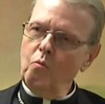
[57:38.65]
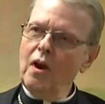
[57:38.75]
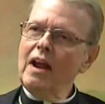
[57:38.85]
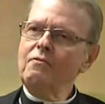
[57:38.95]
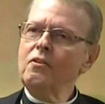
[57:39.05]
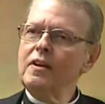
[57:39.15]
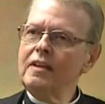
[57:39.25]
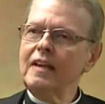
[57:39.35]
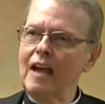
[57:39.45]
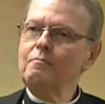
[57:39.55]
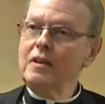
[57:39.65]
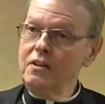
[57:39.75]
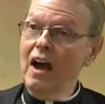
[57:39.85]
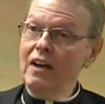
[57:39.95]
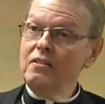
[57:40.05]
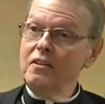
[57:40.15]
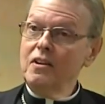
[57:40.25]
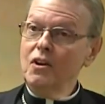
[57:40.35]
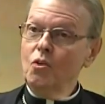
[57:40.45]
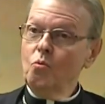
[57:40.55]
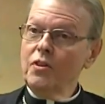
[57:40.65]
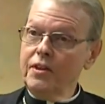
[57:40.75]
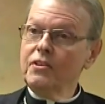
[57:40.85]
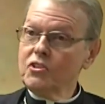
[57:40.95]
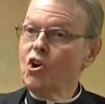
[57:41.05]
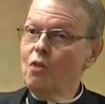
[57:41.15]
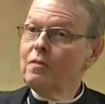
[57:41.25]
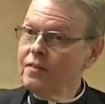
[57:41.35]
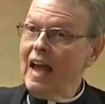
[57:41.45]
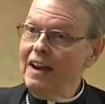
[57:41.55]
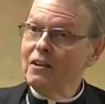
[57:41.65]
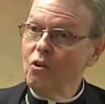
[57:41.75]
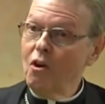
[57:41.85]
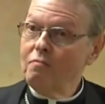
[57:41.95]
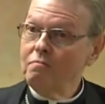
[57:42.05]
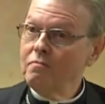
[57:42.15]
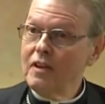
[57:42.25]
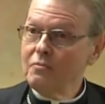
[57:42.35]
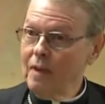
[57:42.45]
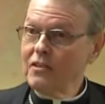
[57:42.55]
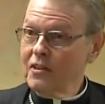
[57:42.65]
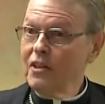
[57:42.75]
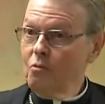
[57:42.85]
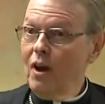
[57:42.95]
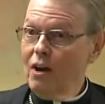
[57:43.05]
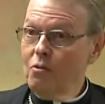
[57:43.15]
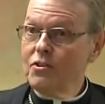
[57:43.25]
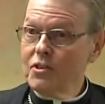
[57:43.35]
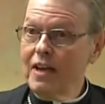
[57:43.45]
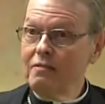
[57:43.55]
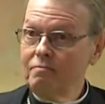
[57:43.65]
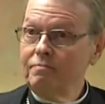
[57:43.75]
whatever it can be done within the scope of canon law is basically what I would say.